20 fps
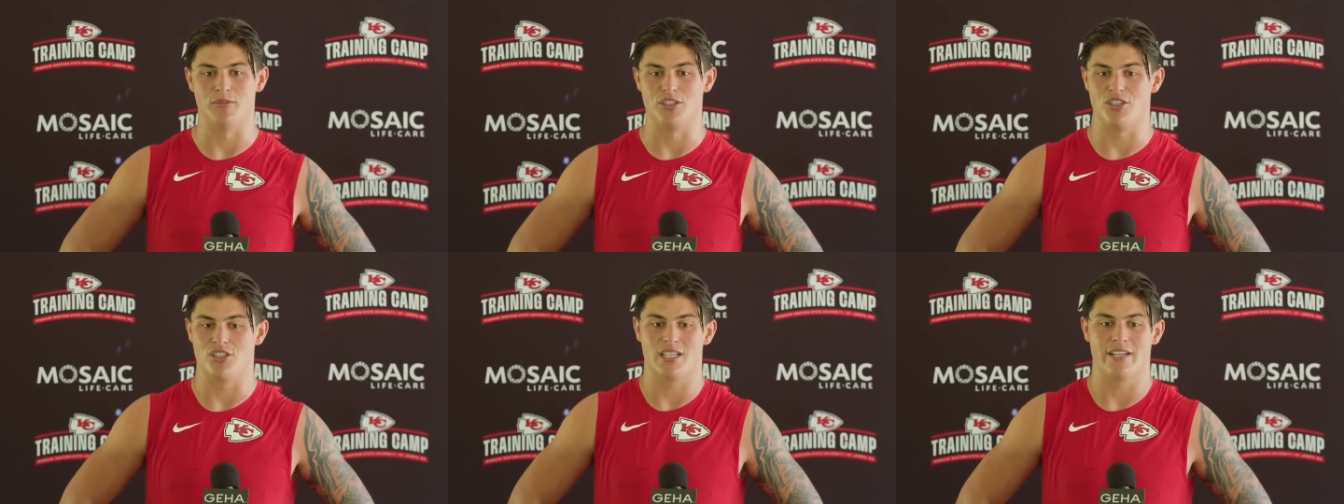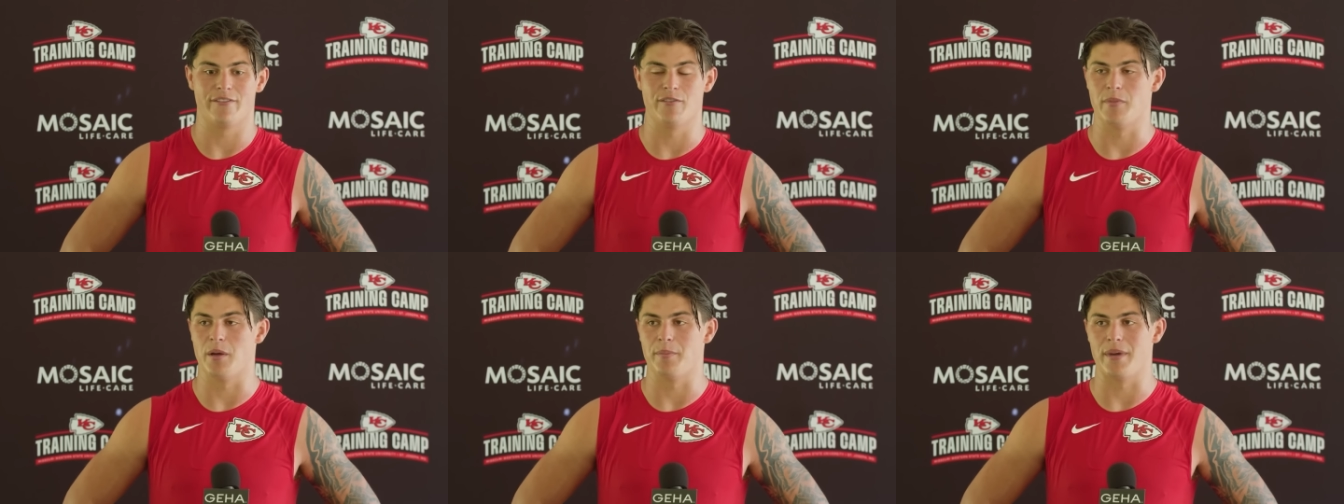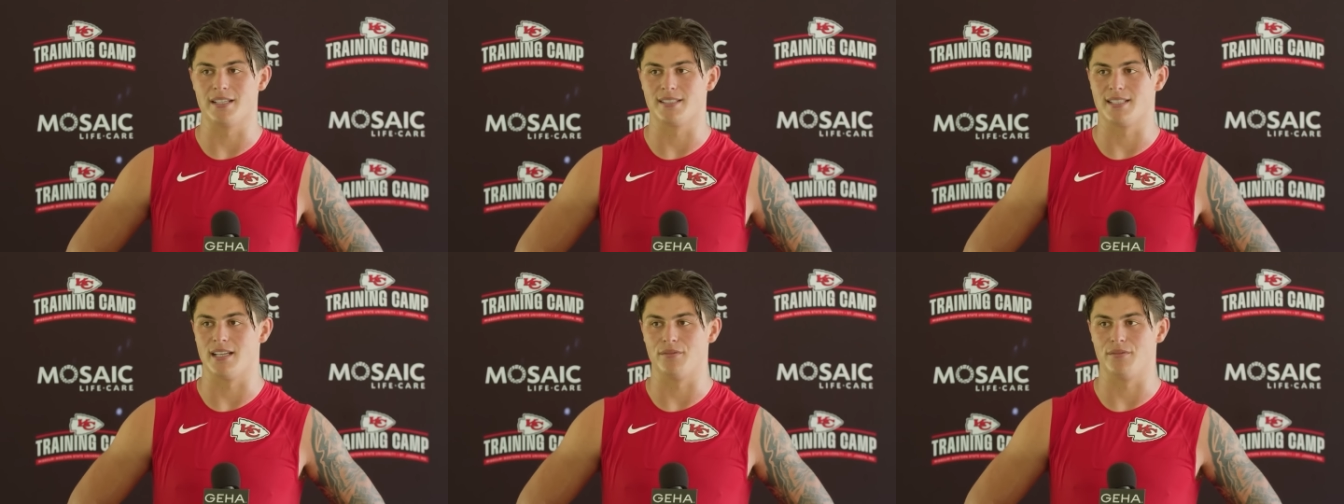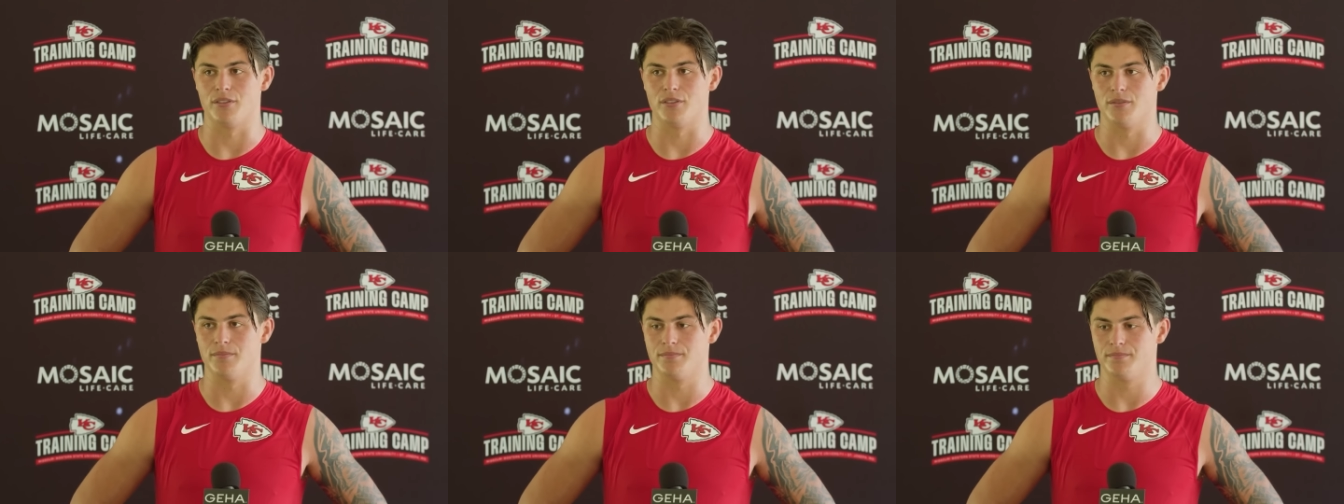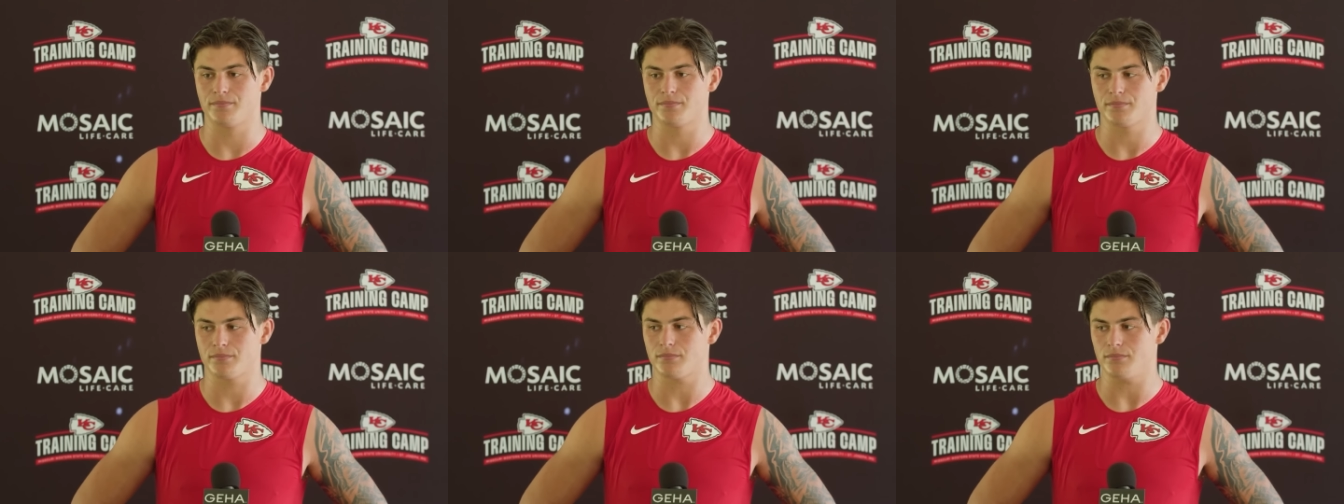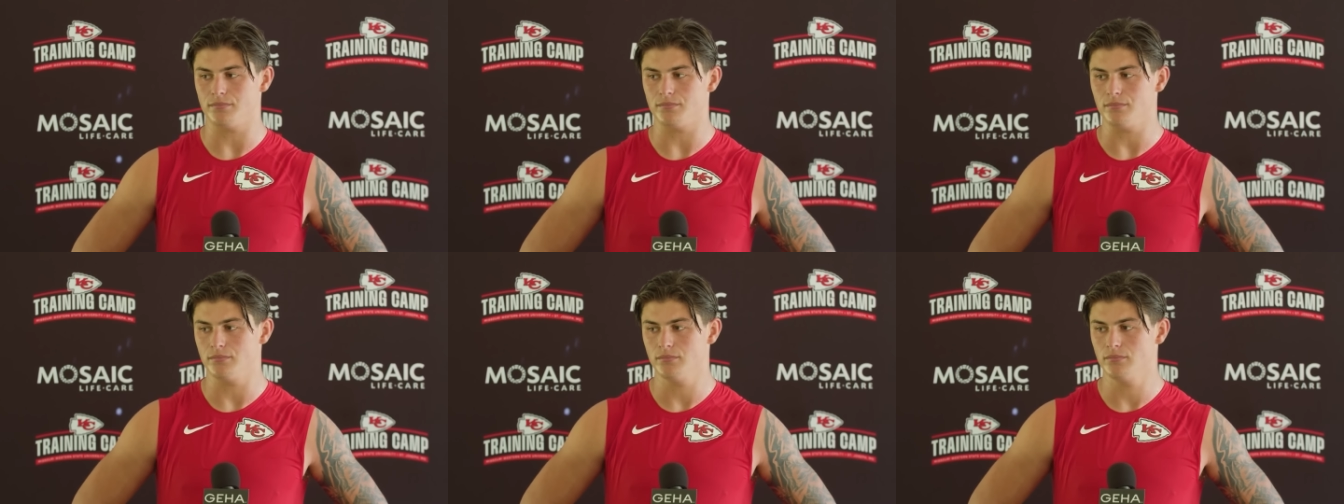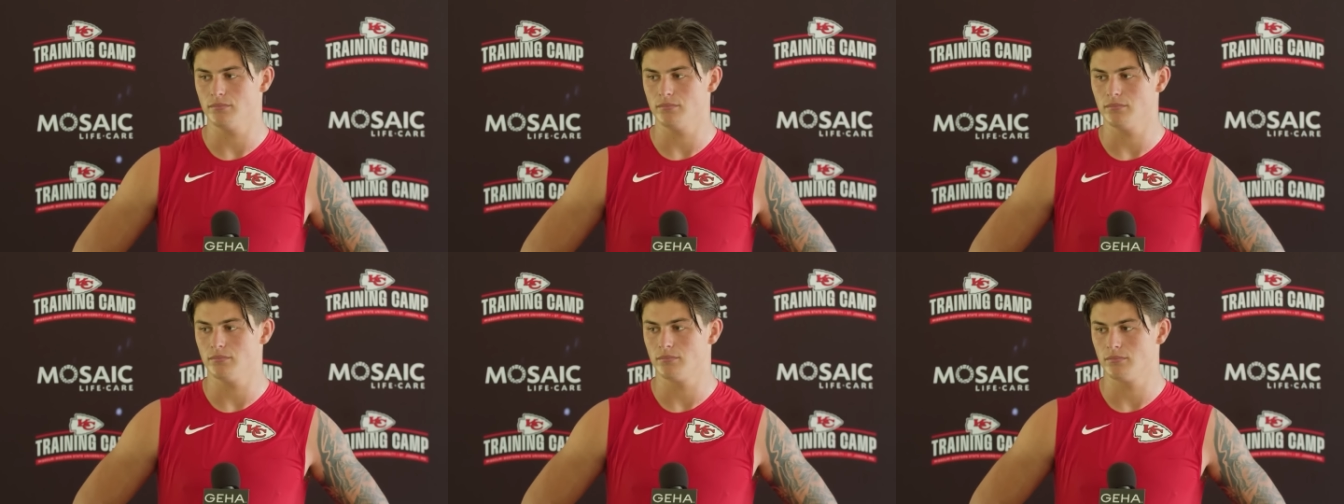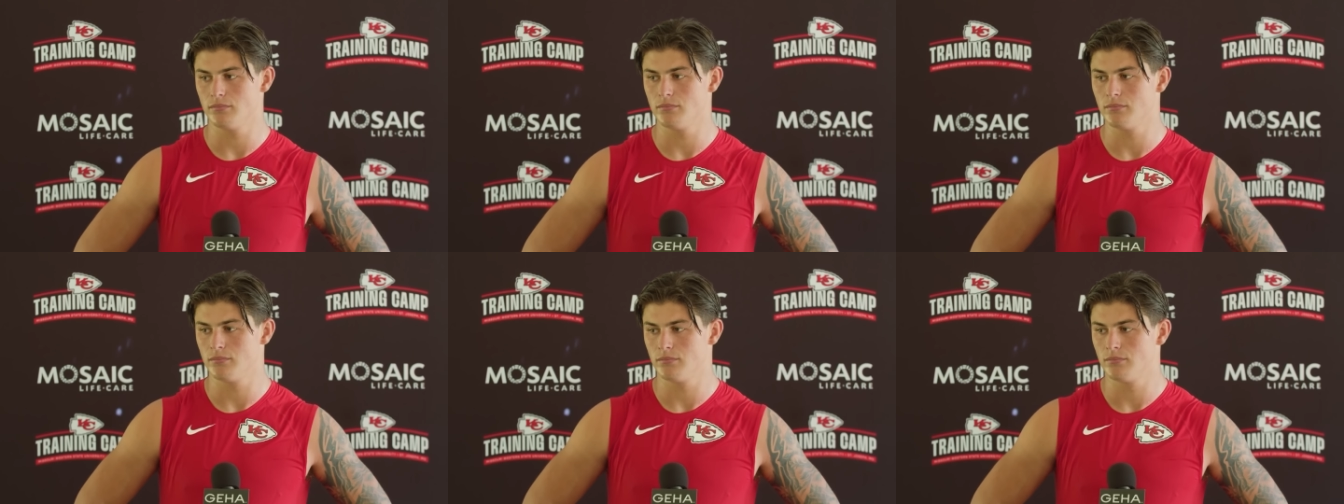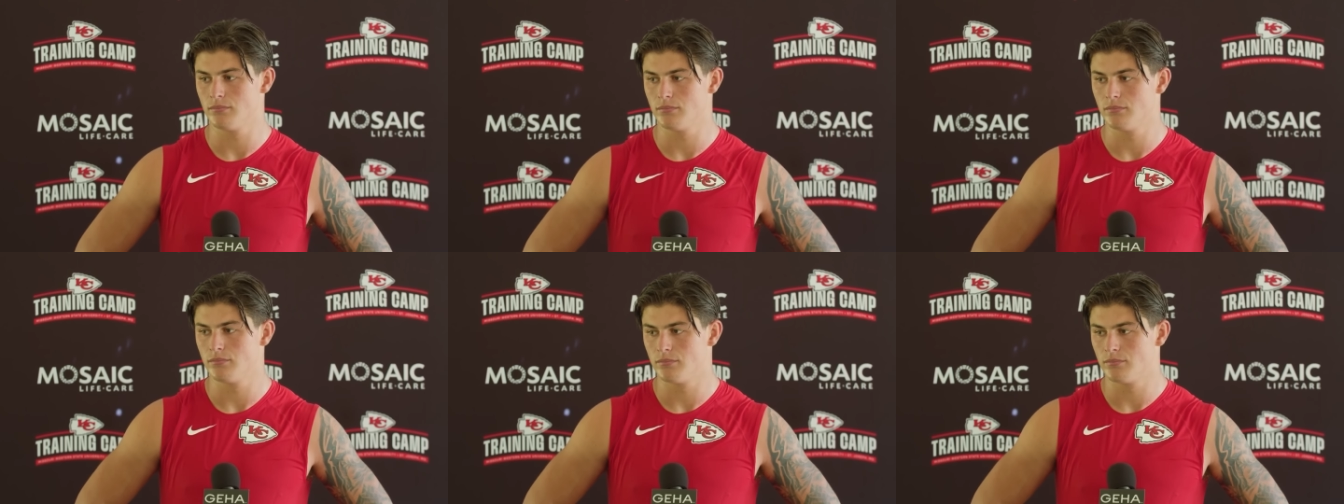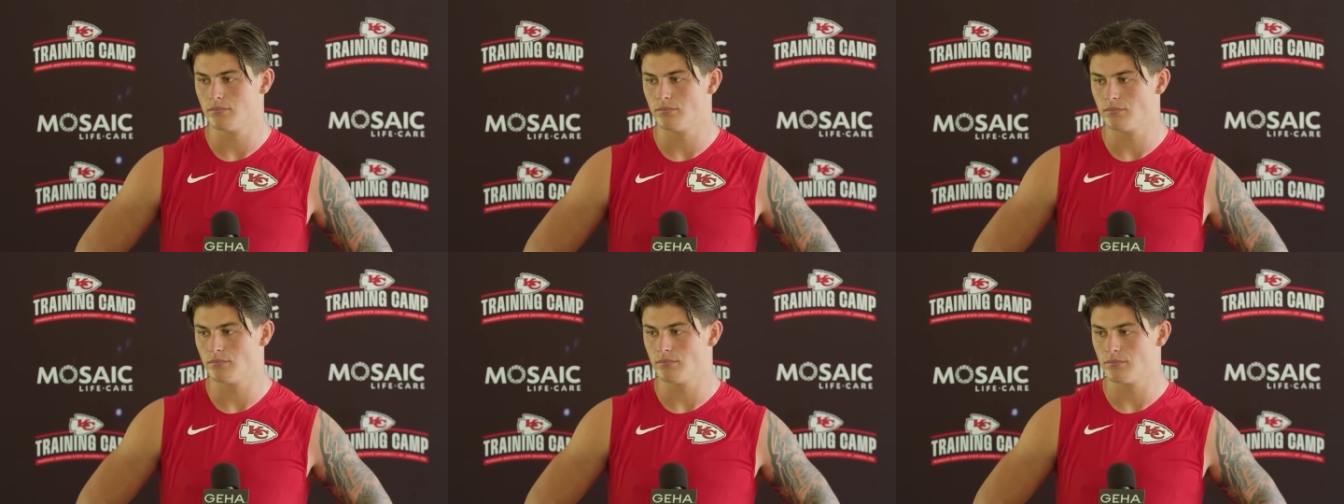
and just give it my best effort if I can, about